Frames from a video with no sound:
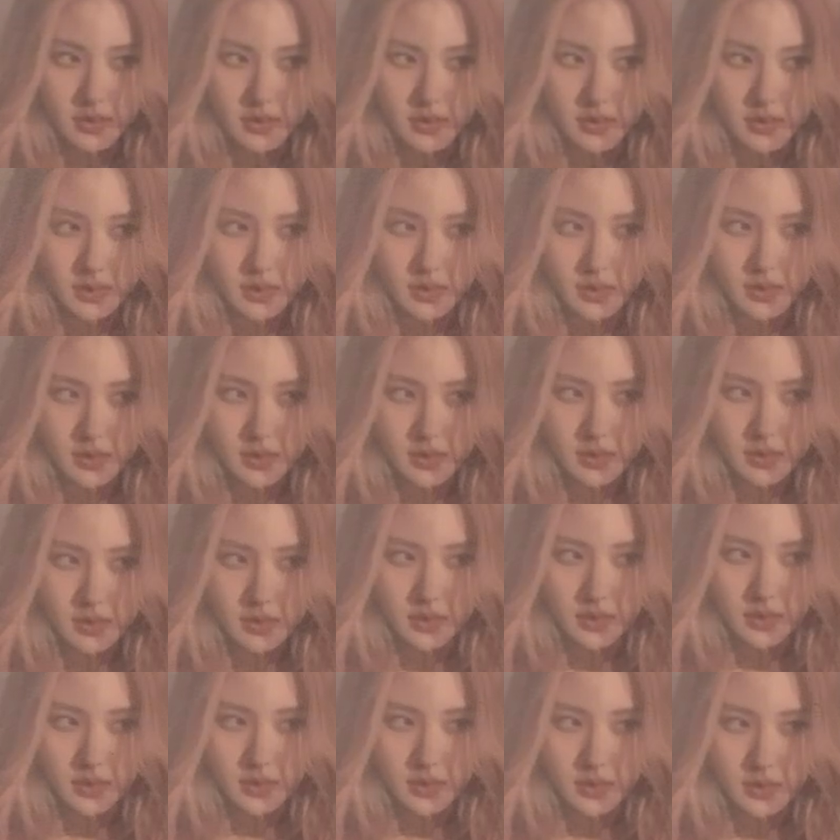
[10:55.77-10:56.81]

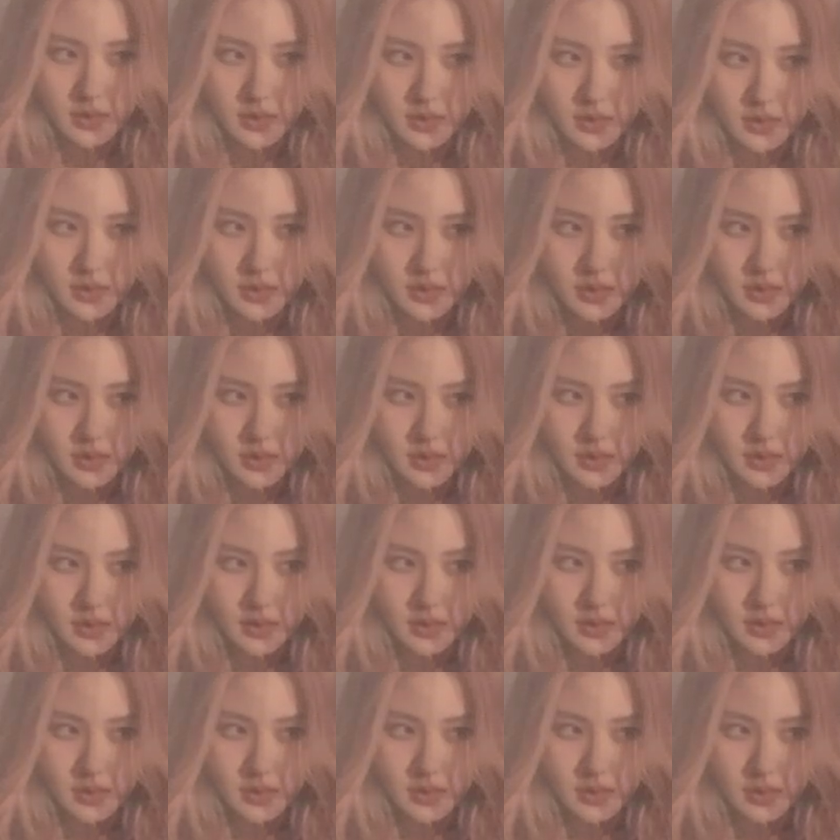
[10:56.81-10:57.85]

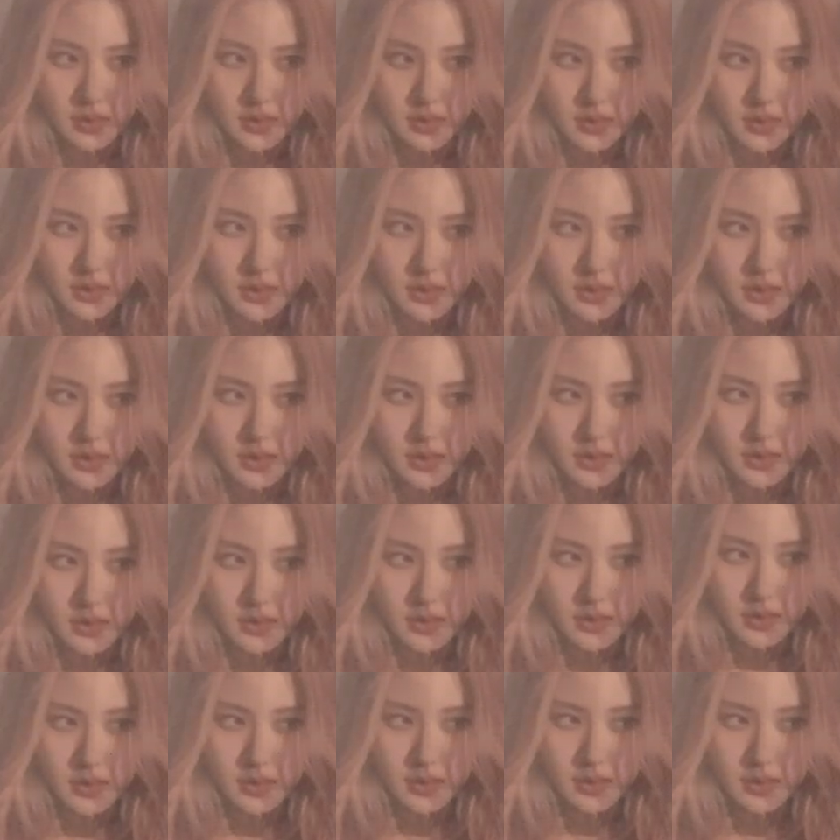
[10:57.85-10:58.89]

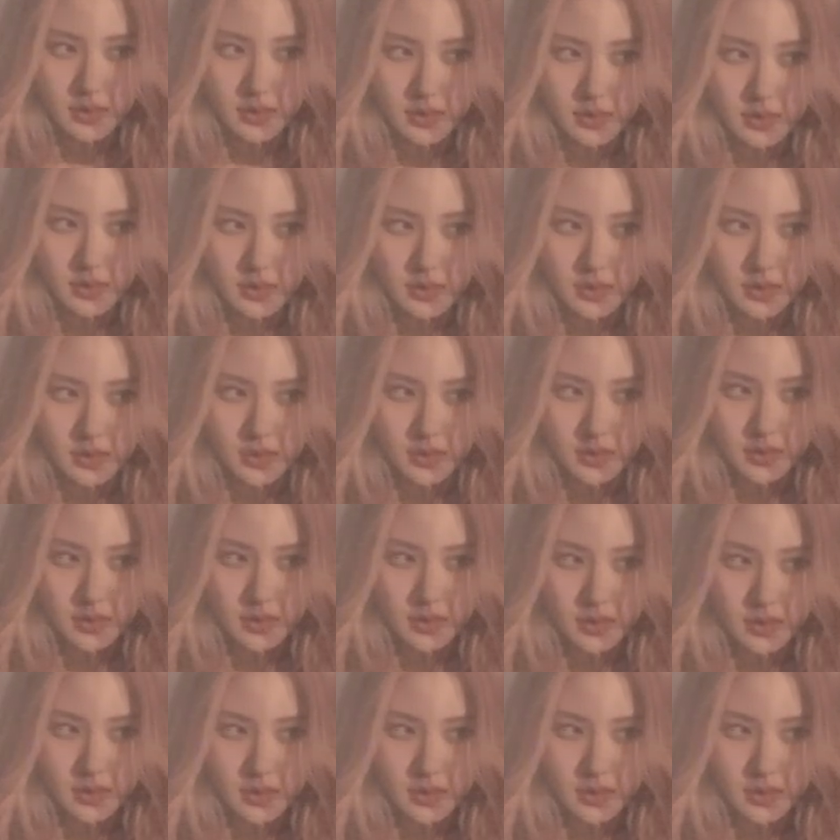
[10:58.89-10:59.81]
(silent)